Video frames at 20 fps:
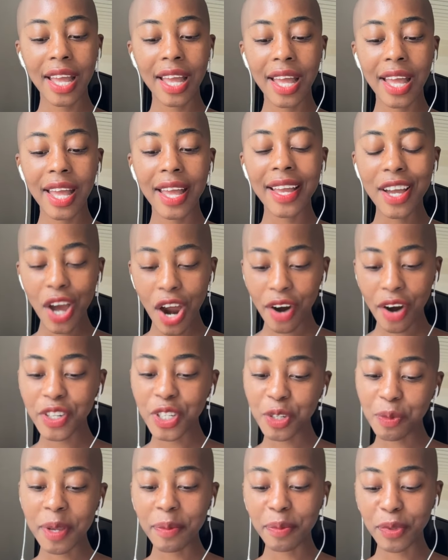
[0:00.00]

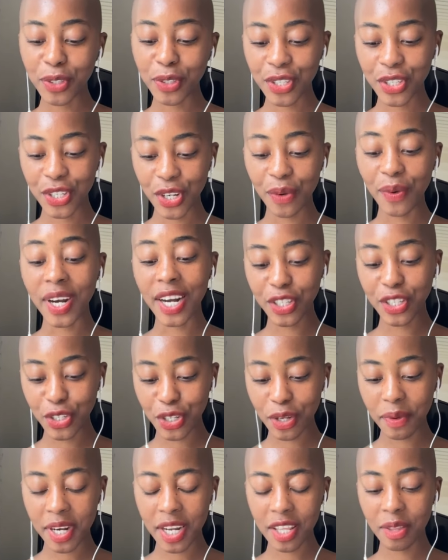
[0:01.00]
encourage people to do, and I
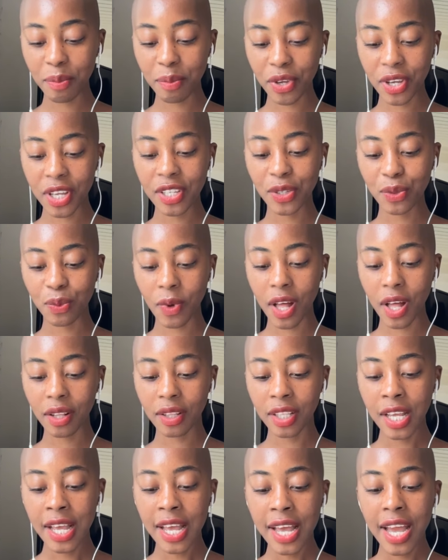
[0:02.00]
do it in the book as
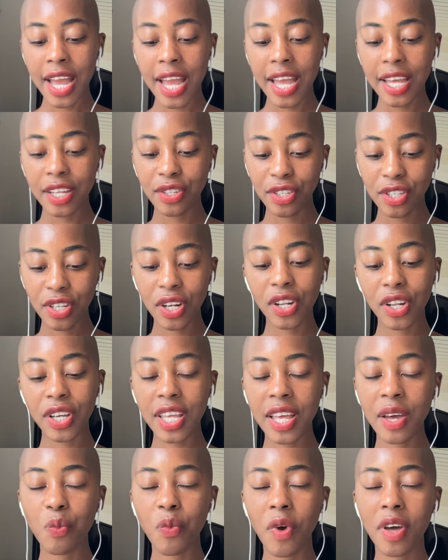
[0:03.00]
well, is to
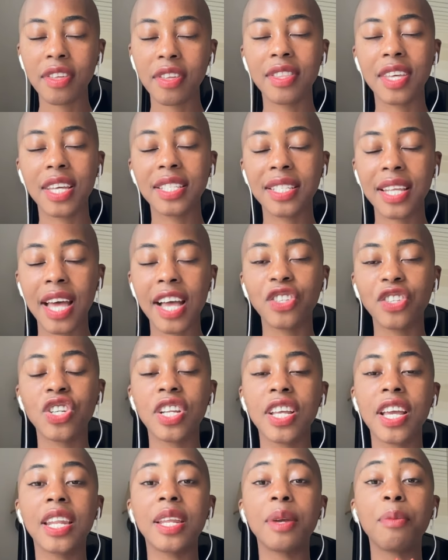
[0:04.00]
look at whether that's
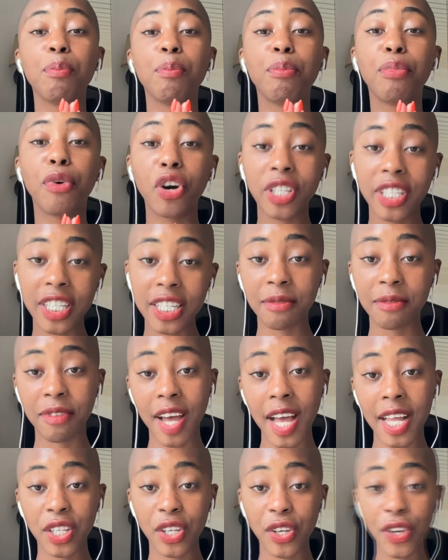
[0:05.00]
actually an embodied
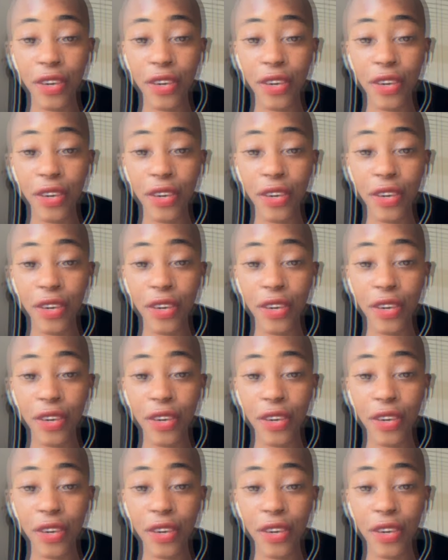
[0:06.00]
value.